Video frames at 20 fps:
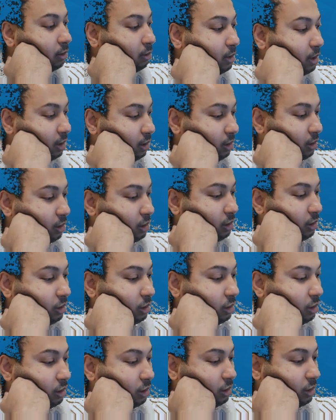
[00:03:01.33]
but
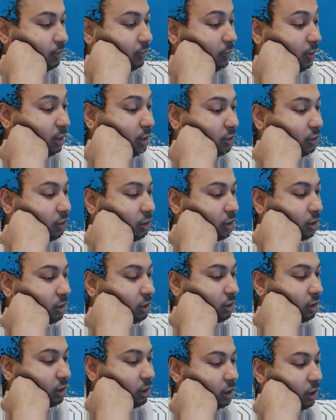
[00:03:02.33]
the
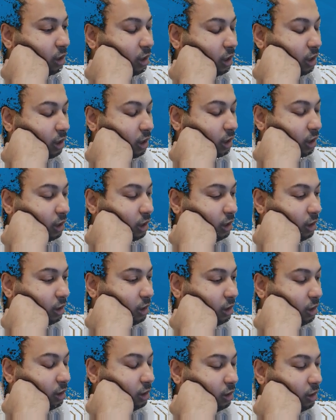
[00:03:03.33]
version
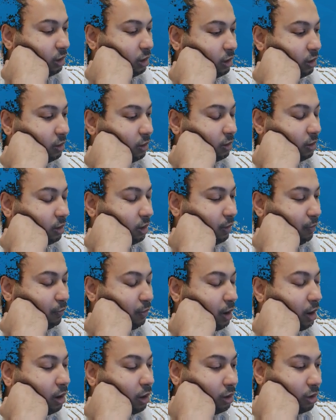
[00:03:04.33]
I
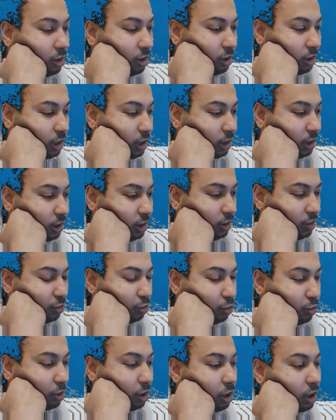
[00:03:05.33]
found that
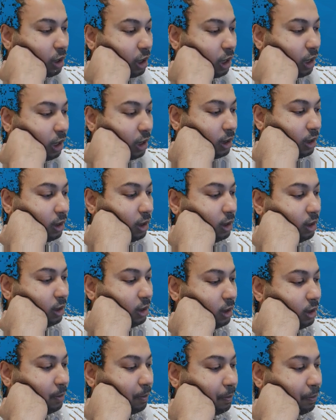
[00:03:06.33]
is working,
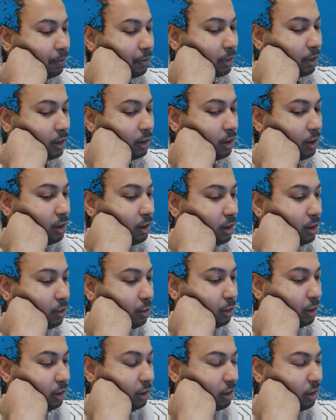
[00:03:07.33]

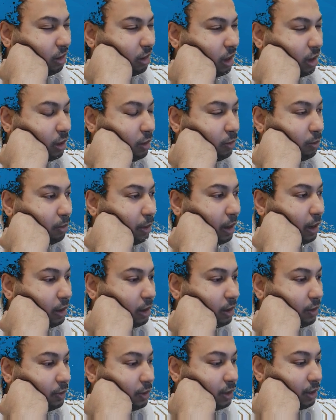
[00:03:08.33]
which is kind of
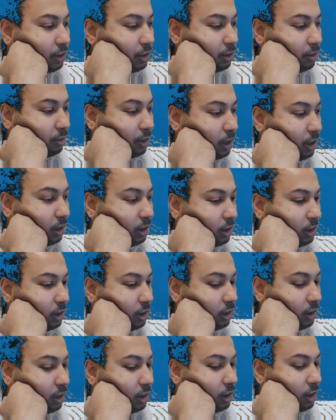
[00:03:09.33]
beta version, but
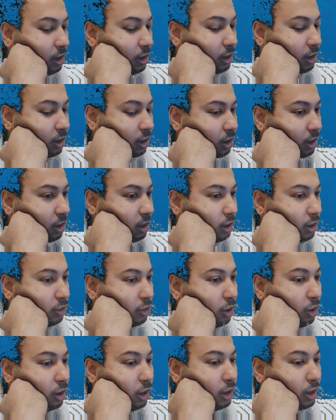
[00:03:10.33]

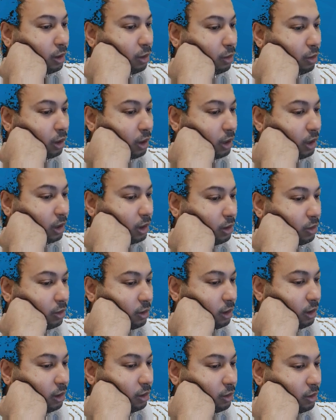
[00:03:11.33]
it's all included
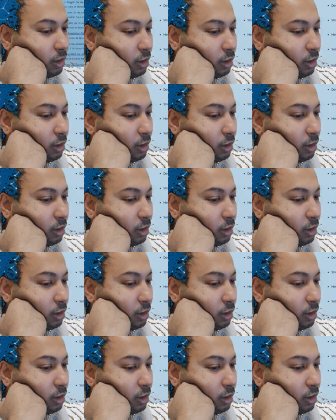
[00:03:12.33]
into